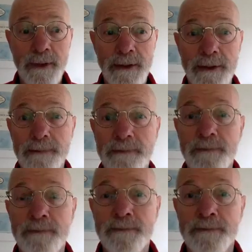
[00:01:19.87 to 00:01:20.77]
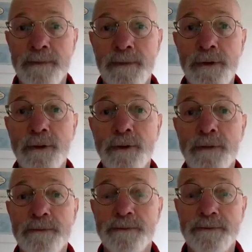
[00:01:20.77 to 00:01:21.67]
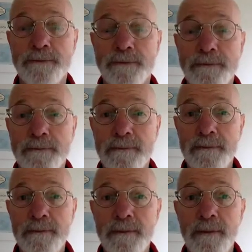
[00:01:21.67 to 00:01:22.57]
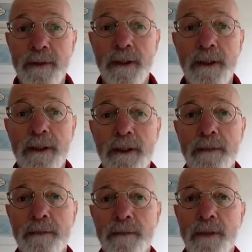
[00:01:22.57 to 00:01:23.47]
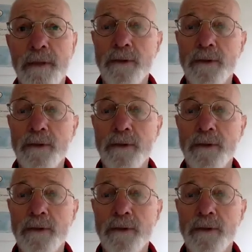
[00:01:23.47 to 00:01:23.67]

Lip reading: Um, so I'll